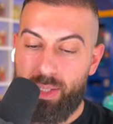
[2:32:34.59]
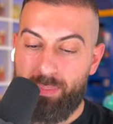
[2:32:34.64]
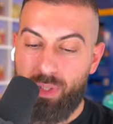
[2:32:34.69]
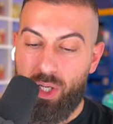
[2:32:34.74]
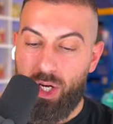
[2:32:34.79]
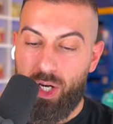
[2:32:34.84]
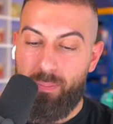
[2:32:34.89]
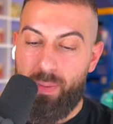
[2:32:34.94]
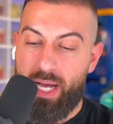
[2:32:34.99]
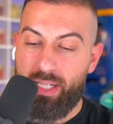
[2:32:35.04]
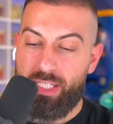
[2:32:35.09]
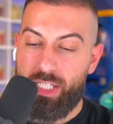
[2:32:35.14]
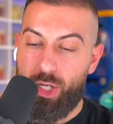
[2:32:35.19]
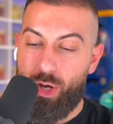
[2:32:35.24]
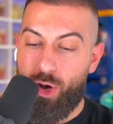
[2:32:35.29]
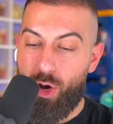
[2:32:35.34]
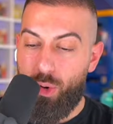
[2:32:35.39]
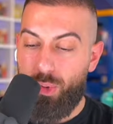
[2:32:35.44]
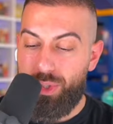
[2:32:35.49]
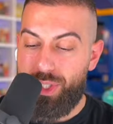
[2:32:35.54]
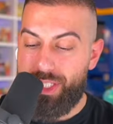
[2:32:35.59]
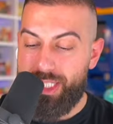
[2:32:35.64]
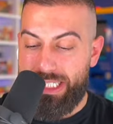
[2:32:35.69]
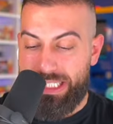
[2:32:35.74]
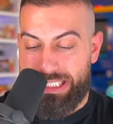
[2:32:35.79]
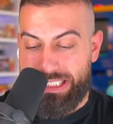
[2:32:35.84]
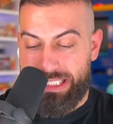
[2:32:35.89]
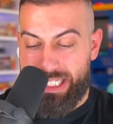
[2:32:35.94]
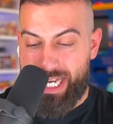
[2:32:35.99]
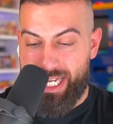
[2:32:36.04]
I'm talking about the
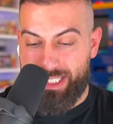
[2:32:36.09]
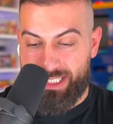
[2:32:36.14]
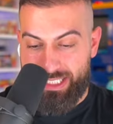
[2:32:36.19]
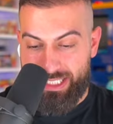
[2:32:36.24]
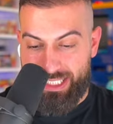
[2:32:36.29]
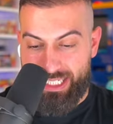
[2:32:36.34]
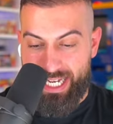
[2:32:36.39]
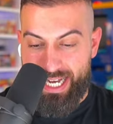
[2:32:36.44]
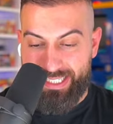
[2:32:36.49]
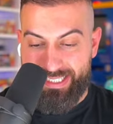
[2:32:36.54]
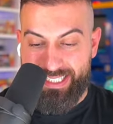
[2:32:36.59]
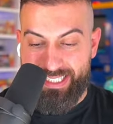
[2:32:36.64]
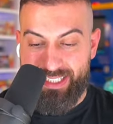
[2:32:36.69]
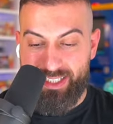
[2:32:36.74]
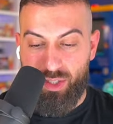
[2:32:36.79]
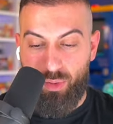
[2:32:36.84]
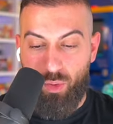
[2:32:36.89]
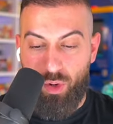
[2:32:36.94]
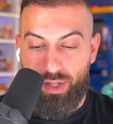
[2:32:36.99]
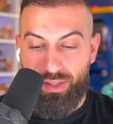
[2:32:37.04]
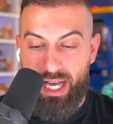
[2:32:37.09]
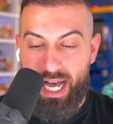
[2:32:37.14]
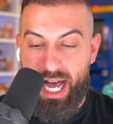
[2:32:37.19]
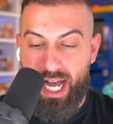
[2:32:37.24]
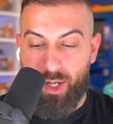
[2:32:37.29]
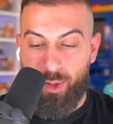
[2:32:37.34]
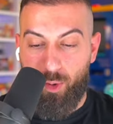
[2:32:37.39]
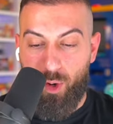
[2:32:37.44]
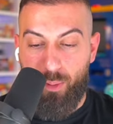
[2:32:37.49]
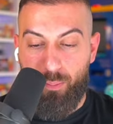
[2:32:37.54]
OG classic, guys. This is the one that
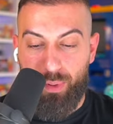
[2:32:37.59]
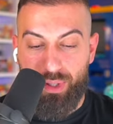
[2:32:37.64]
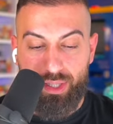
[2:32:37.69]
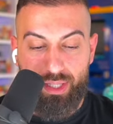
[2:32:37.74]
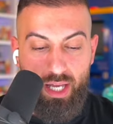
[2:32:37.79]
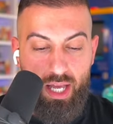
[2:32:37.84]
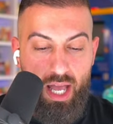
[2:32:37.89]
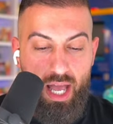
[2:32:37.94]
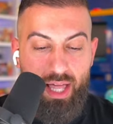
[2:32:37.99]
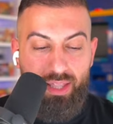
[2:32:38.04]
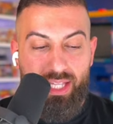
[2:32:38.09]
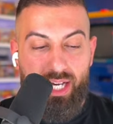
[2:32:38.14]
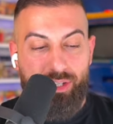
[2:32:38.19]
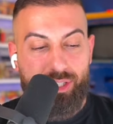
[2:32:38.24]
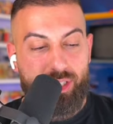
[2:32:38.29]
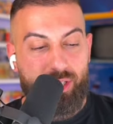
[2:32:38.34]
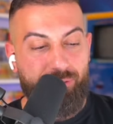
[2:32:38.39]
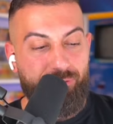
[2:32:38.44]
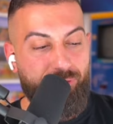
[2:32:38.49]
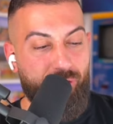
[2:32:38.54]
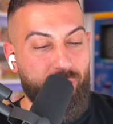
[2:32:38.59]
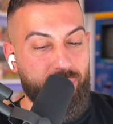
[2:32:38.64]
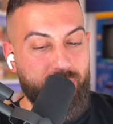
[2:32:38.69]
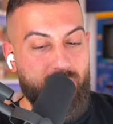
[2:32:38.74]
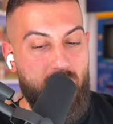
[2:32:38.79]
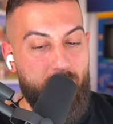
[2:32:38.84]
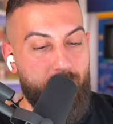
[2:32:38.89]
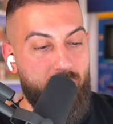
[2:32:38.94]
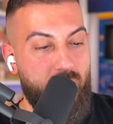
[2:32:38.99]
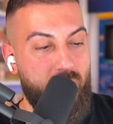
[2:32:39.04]
I grew up with. That was the first
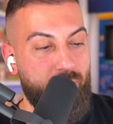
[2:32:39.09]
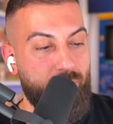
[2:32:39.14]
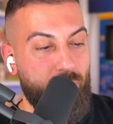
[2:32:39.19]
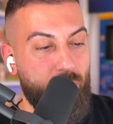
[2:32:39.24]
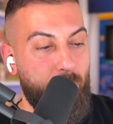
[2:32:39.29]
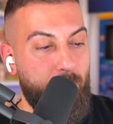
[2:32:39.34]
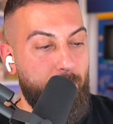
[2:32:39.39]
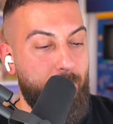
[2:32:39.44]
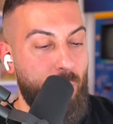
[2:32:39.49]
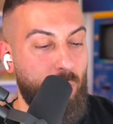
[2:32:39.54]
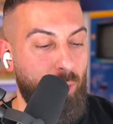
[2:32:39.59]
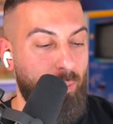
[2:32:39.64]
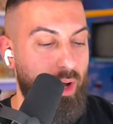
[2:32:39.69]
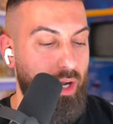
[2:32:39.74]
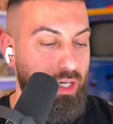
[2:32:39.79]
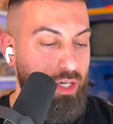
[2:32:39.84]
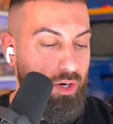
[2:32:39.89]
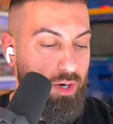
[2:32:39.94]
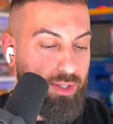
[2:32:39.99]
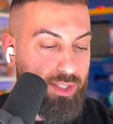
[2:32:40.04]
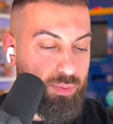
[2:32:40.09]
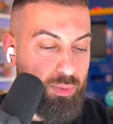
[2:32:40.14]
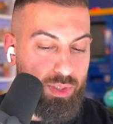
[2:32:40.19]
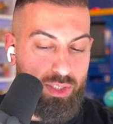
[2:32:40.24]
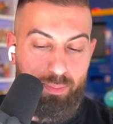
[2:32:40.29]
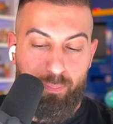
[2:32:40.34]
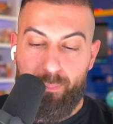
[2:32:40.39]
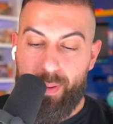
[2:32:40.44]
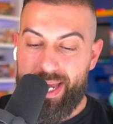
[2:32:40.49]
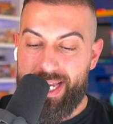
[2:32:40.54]
time I ever opened Pokemon cards
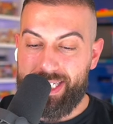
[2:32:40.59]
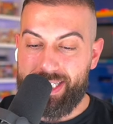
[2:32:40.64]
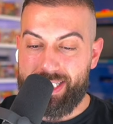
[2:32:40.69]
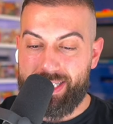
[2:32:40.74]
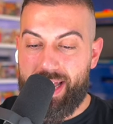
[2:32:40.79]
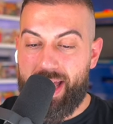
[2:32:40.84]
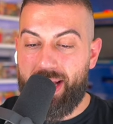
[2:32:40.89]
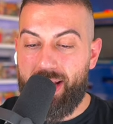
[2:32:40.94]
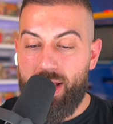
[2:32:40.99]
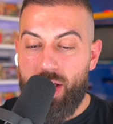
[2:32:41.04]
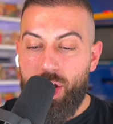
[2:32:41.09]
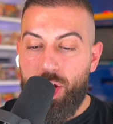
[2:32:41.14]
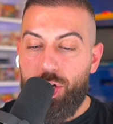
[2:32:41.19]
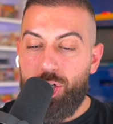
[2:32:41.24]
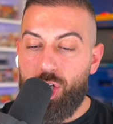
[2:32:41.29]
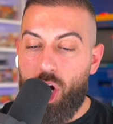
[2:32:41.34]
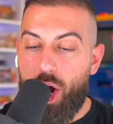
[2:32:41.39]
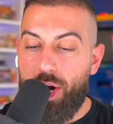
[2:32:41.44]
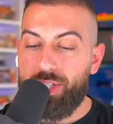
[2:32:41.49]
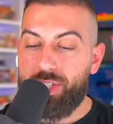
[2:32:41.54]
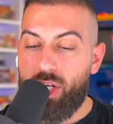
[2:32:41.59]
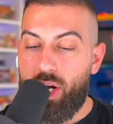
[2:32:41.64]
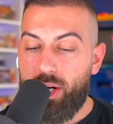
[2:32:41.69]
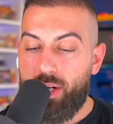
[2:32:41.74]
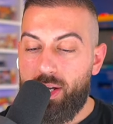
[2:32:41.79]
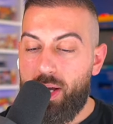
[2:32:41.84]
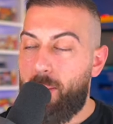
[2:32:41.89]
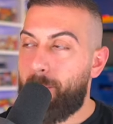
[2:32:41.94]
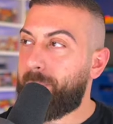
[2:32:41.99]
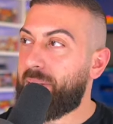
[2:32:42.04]
was base set Charizard,
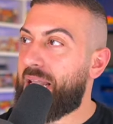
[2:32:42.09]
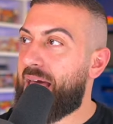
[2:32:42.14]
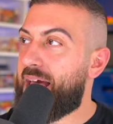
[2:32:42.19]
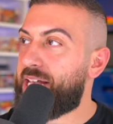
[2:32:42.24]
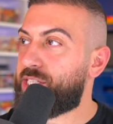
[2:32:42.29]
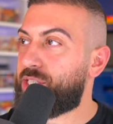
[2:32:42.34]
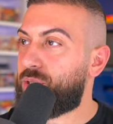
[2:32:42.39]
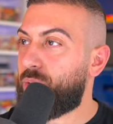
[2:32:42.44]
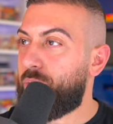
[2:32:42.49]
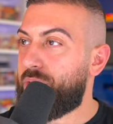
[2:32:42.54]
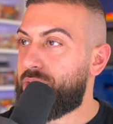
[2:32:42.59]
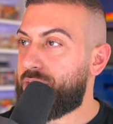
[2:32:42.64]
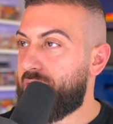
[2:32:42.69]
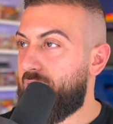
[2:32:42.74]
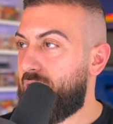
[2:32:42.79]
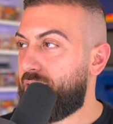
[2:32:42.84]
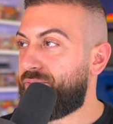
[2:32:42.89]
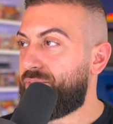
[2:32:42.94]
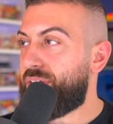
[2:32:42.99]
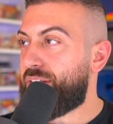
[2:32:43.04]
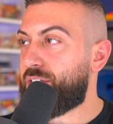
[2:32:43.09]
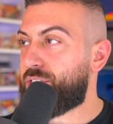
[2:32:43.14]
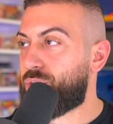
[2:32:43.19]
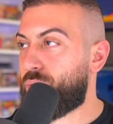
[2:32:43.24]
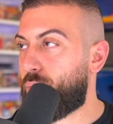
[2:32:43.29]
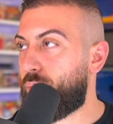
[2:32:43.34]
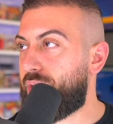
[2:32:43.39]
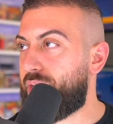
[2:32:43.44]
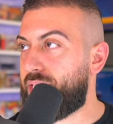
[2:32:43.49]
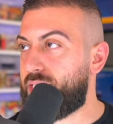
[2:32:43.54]
Blastoise, and
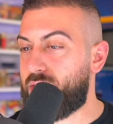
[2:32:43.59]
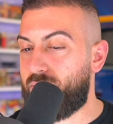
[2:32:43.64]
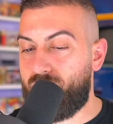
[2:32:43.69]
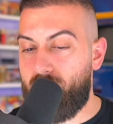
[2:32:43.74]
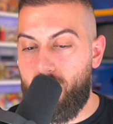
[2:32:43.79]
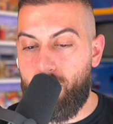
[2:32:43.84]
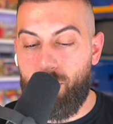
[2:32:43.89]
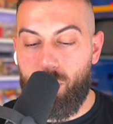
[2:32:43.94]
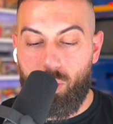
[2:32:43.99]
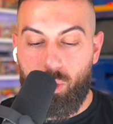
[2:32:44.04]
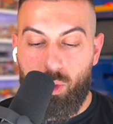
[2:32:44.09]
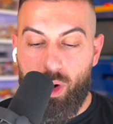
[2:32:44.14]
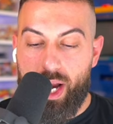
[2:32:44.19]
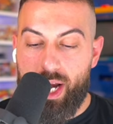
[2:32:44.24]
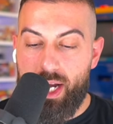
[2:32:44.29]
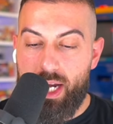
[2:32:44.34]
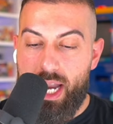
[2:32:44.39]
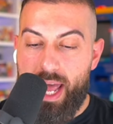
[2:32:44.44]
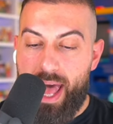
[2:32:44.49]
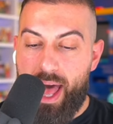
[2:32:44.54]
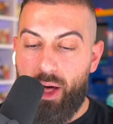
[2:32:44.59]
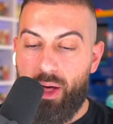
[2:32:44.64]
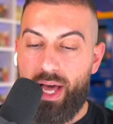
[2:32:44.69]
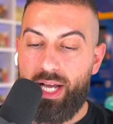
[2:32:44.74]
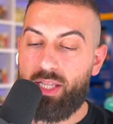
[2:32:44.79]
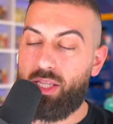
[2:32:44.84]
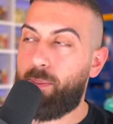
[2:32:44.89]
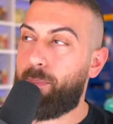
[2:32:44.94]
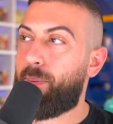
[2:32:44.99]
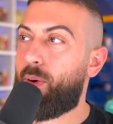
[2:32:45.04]
Venusaur. It is available right now
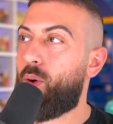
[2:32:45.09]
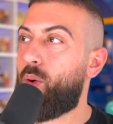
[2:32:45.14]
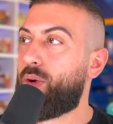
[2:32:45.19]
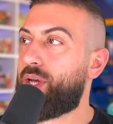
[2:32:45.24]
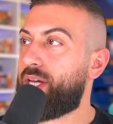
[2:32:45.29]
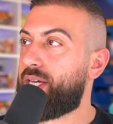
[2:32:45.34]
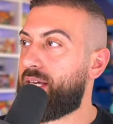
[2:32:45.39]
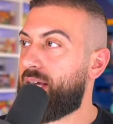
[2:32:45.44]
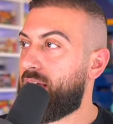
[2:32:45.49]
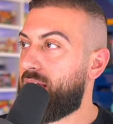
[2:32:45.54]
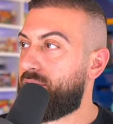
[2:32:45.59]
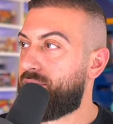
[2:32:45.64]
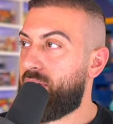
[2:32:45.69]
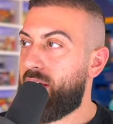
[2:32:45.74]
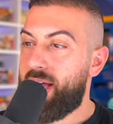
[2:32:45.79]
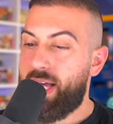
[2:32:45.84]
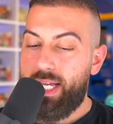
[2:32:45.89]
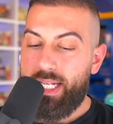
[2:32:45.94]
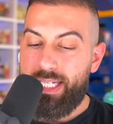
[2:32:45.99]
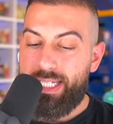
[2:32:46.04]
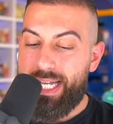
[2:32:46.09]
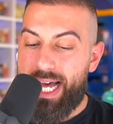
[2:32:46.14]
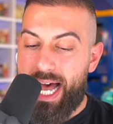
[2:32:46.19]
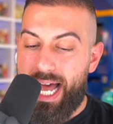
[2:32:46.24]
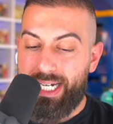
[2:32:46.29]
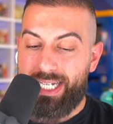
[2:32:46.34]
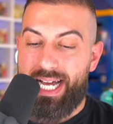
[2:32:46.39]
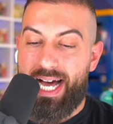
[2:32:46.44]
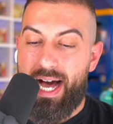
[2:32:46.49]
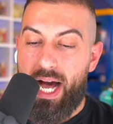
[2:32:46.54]
at
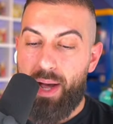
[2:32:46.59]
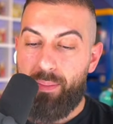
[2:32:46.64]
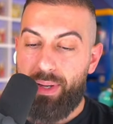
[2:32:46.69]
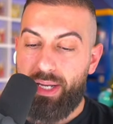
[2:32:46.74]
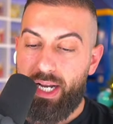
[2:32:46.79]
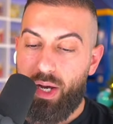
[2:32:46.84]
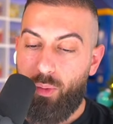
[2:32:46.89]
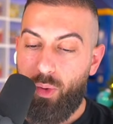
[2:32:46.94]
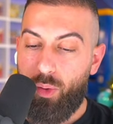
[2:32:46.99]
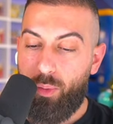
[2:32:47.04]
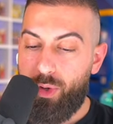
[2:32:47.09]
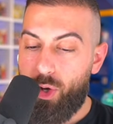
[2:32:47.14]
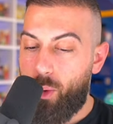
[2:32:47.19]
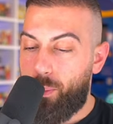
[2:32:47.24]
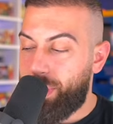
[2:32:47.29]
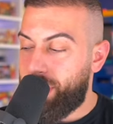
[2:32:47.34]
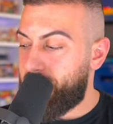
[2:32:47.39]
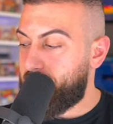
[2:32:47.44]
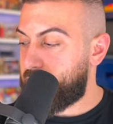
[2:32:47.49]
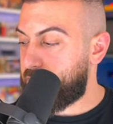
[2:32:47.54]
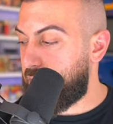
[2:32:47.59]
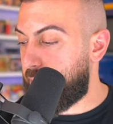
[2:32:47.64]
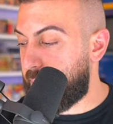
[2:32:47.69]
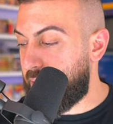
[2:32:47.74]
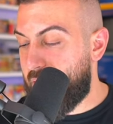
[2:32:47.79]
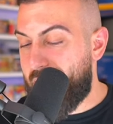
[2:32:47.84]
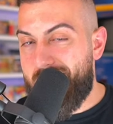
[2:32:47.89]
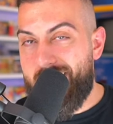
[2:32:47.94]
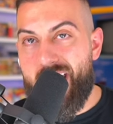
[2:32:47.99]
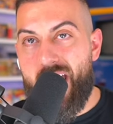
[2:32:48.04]
thepokecave.com, and I will be opening this up
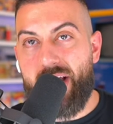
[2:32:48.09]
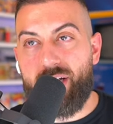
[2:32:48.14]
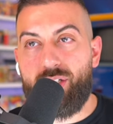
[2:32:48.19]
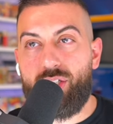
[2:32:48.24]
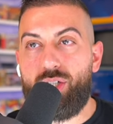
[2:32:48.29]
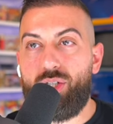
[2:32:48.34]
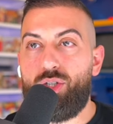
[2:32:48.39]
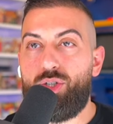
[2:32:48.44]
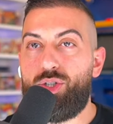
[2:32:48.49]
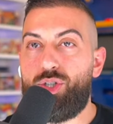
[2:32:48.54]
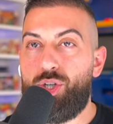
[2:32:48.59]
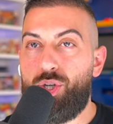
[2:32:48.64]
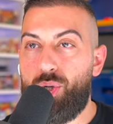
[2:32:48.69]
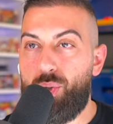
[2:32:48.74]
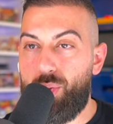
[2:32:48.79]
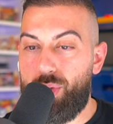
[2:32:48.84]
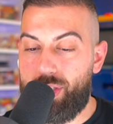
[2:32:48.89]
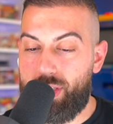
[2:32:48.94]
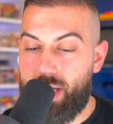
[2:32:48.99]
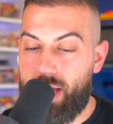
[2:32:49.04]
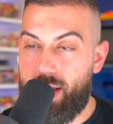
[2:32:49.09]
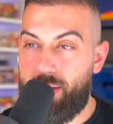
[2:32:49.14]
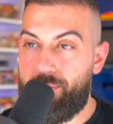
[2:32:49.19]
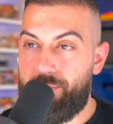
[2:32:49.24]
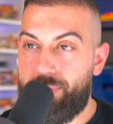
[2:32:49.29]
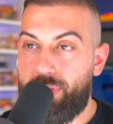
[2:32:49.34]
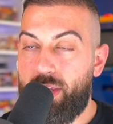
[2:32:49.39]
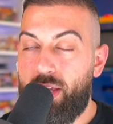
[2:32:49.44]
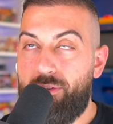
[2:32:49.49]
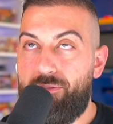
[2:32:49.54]
next Tuesday,
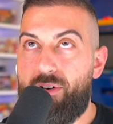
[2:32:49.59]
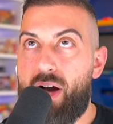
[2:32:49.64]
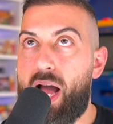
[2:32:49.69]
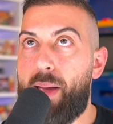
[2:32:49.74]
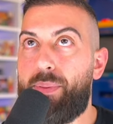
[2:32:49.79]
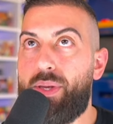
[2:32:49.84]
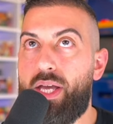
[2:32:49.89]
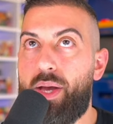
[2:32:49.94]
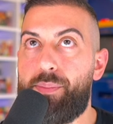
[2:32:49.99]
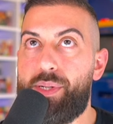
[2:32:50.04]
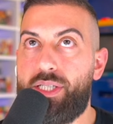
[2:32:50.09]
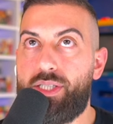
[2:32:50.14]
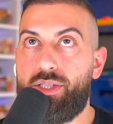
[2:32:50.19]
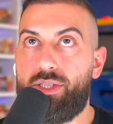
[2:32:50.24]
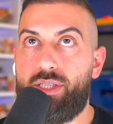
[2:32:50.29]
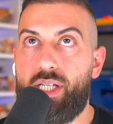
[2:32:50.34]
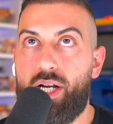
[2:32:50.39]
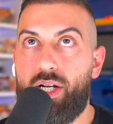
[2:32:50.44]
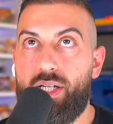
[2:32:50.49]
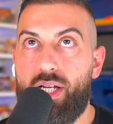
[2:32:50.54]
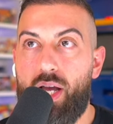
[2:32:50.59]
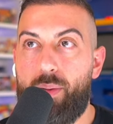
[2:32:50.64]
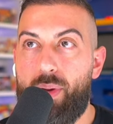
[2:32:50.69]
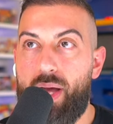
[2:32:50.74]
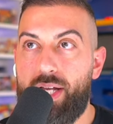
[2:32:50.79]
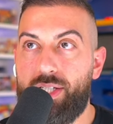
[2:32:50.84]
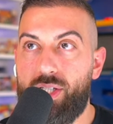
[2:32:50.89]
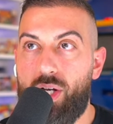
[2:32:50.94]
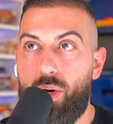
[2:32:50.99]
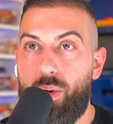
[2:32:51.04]
5 p.m. Eastern Standard Time,
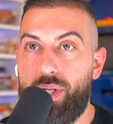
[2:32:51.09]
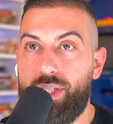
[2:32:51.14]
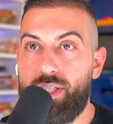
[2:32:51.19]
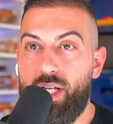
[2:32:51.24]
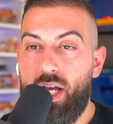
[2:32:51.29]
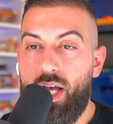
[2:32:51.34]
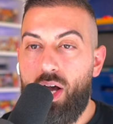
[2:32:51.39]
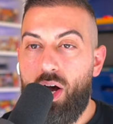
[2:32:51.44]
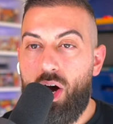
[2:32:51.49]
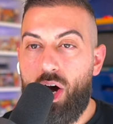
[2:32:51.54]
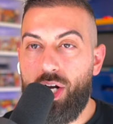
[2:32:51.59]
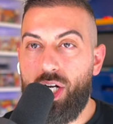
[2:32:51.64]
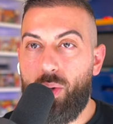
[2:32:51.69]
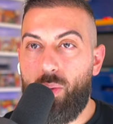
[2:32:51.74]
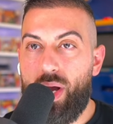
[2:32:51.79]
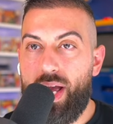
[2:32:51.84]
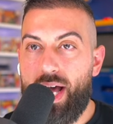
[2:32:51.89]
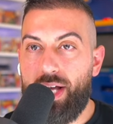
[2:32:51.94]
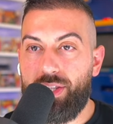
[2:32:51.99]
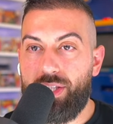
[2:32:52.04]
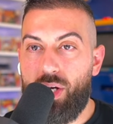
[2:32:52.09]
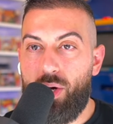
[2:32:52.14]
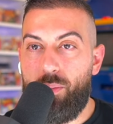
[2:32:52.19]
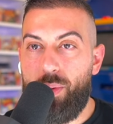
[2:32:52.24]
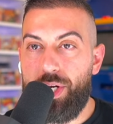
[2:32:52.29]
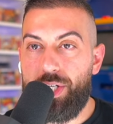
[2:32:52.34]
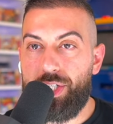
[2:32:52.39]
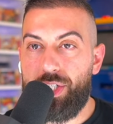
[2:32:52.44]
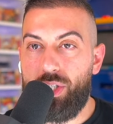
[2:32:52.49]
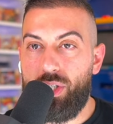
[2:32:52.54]
as always. On your way out, though,
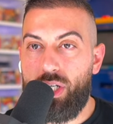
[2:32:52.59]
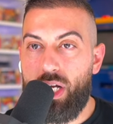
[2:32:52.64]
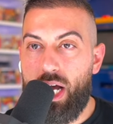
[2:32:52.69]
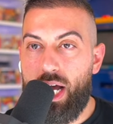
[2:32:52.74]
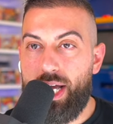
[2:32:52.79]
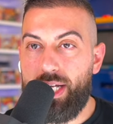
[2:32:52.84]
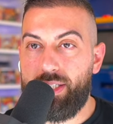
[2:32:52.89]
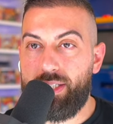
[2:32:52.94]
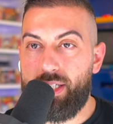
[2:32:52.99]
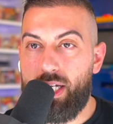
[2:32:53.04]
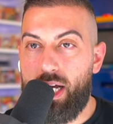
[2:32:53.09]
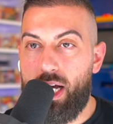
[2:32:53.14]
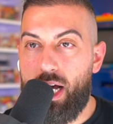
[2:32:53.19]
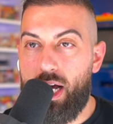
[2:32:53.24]
make sure you guys...